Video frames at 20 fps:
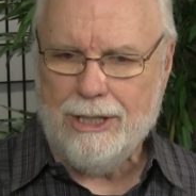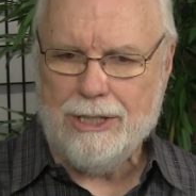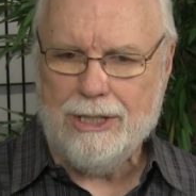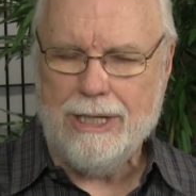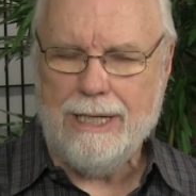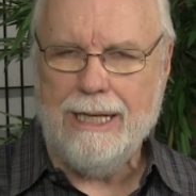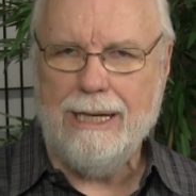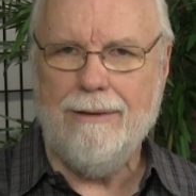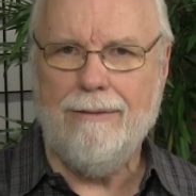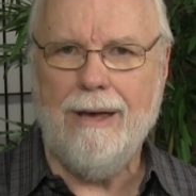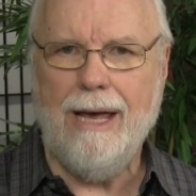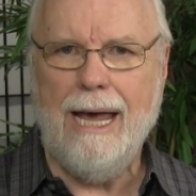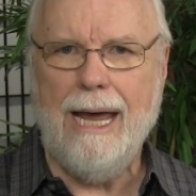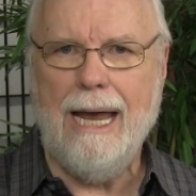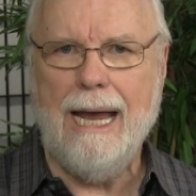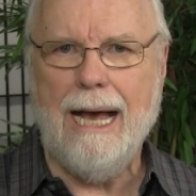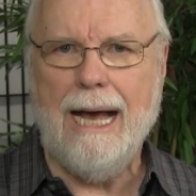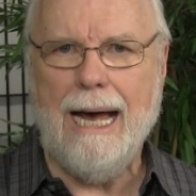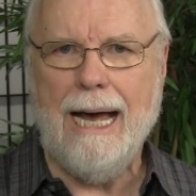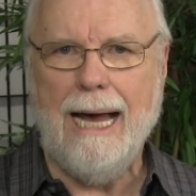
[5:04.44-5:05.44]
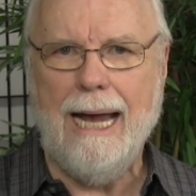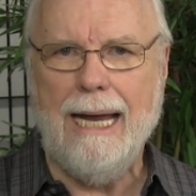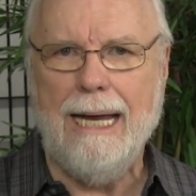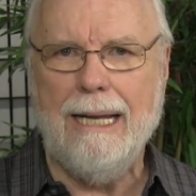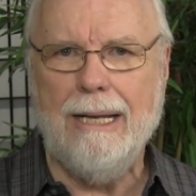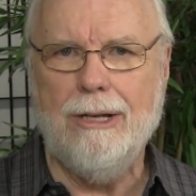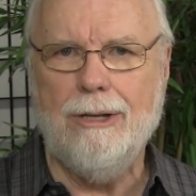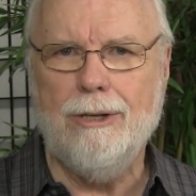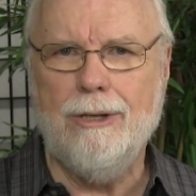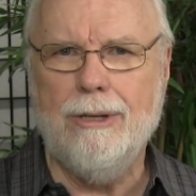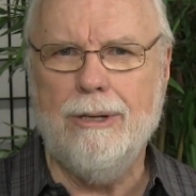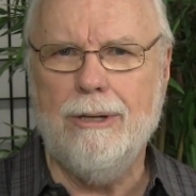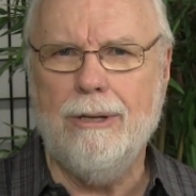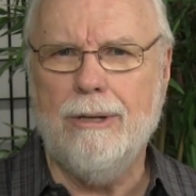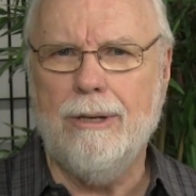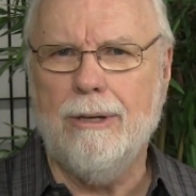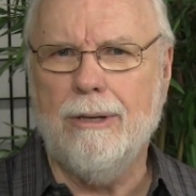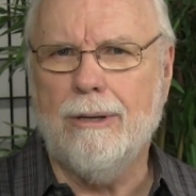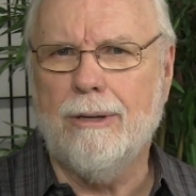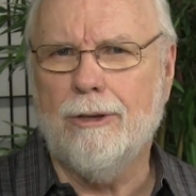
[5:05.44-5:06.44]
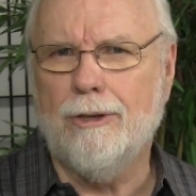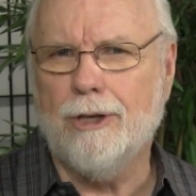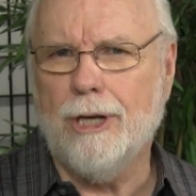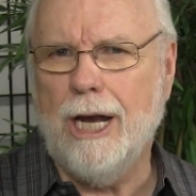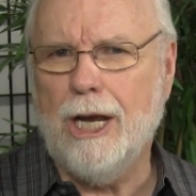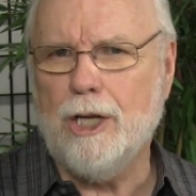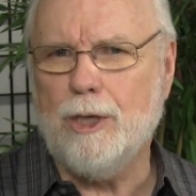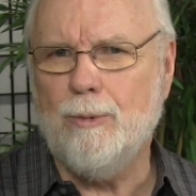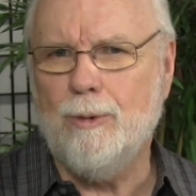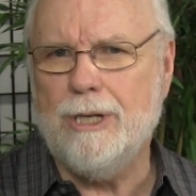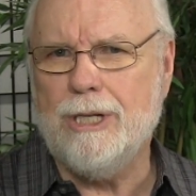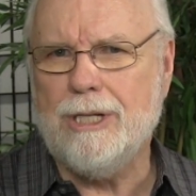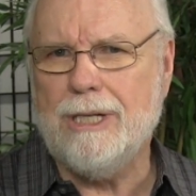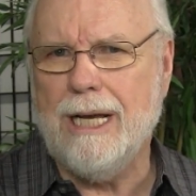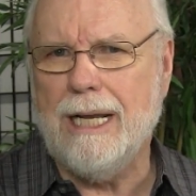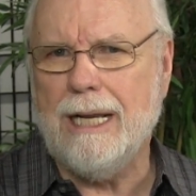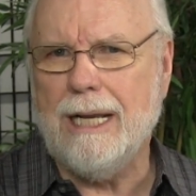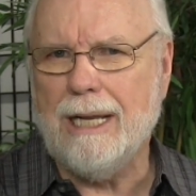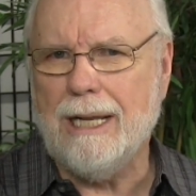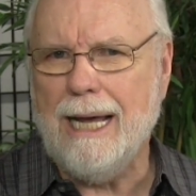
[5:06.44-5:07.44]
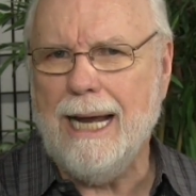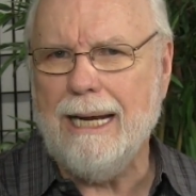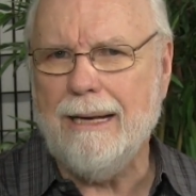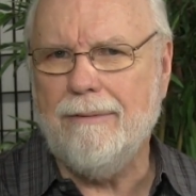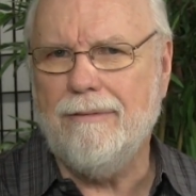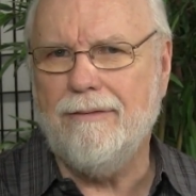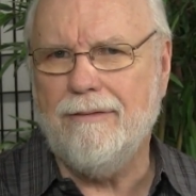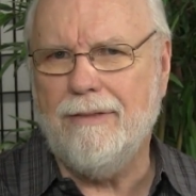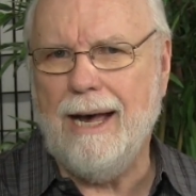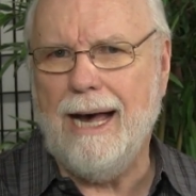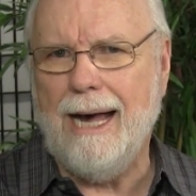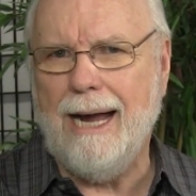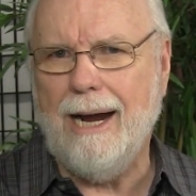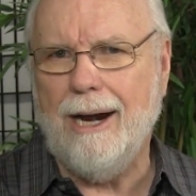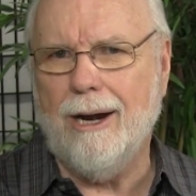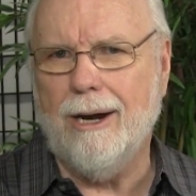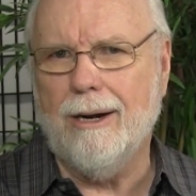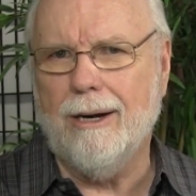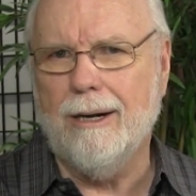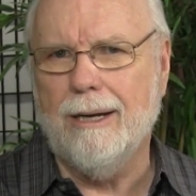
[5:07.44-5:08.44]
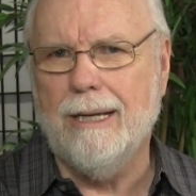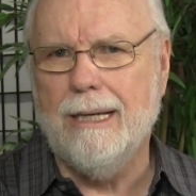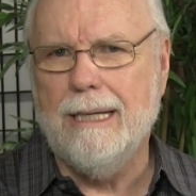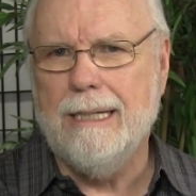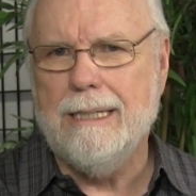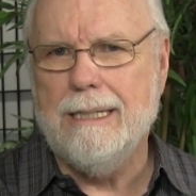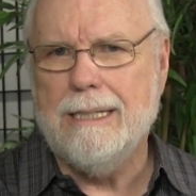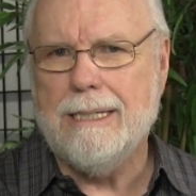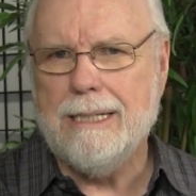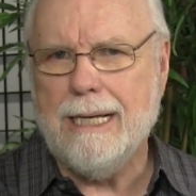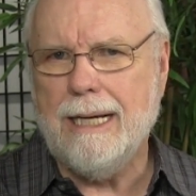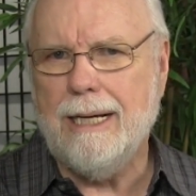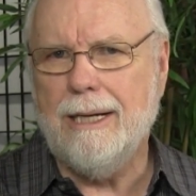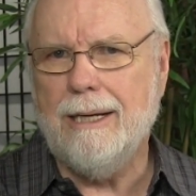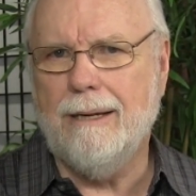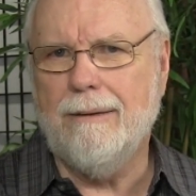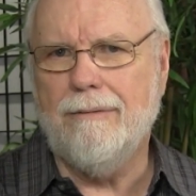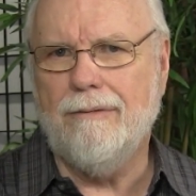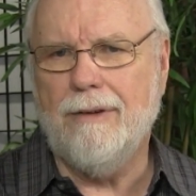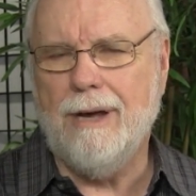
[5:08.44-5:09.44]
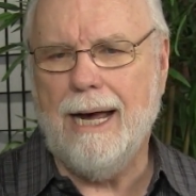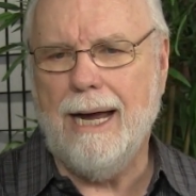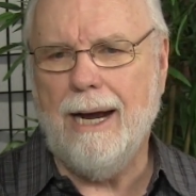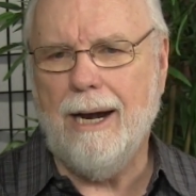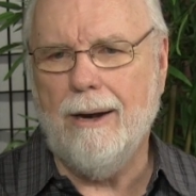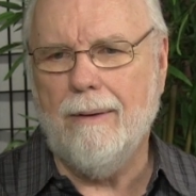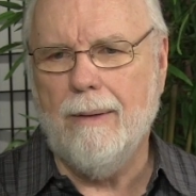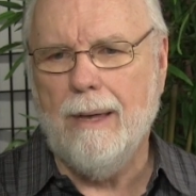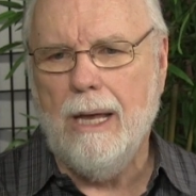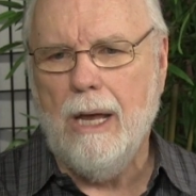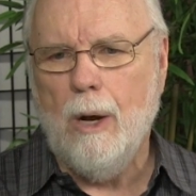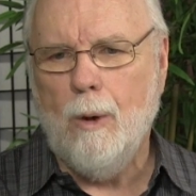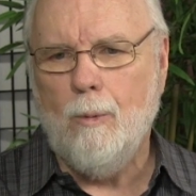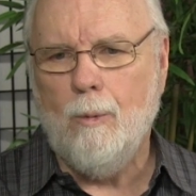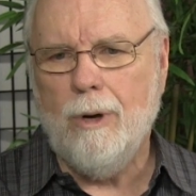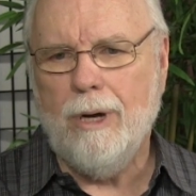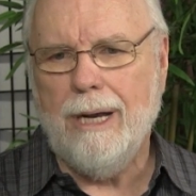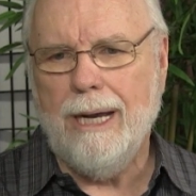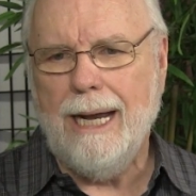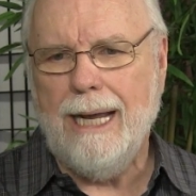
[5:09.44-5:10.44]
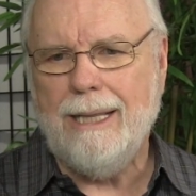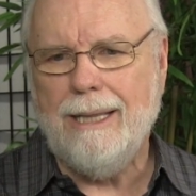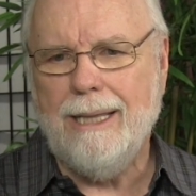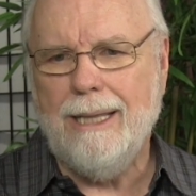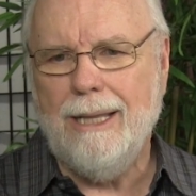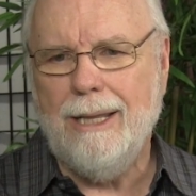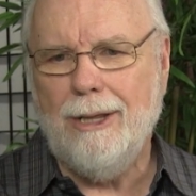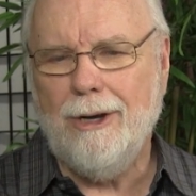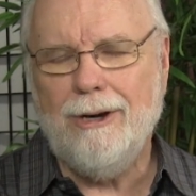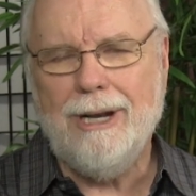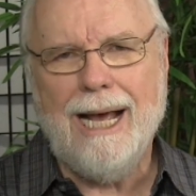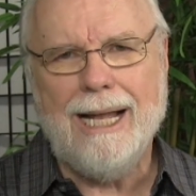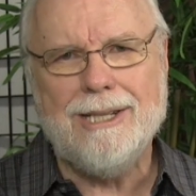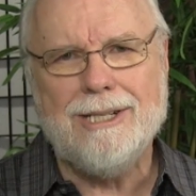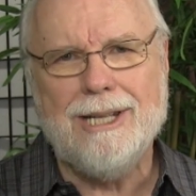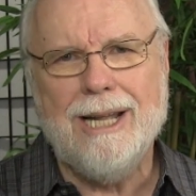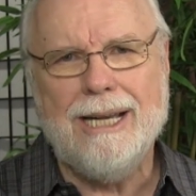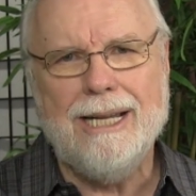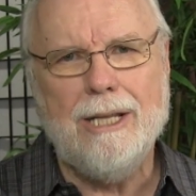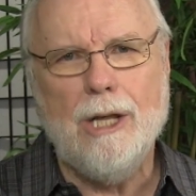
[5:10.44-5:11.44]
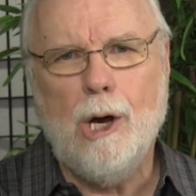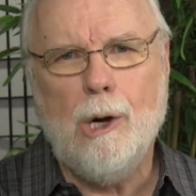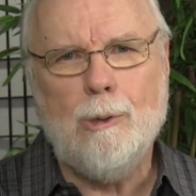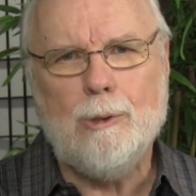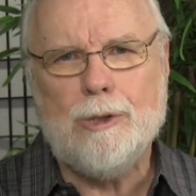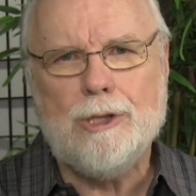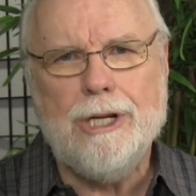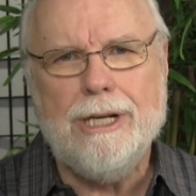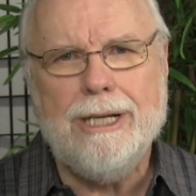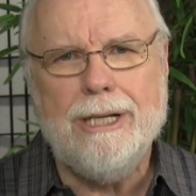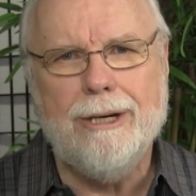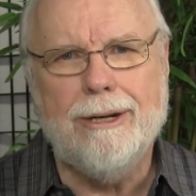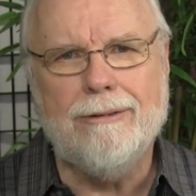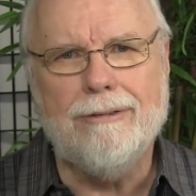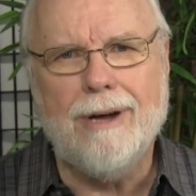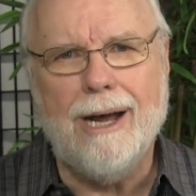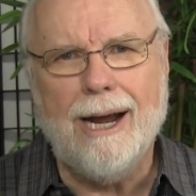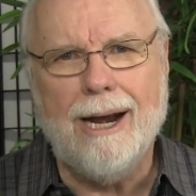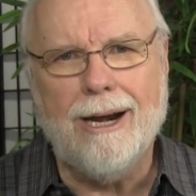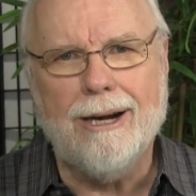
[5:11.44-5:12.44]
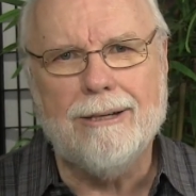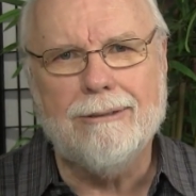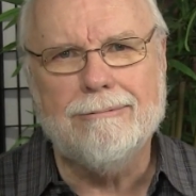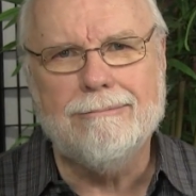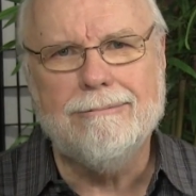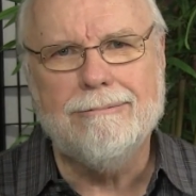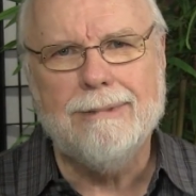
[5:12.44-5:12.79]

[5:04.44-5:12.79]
the city of Ai, Joshua said, light a fire, set it on fire. Well, they're not setting the whole city on fire.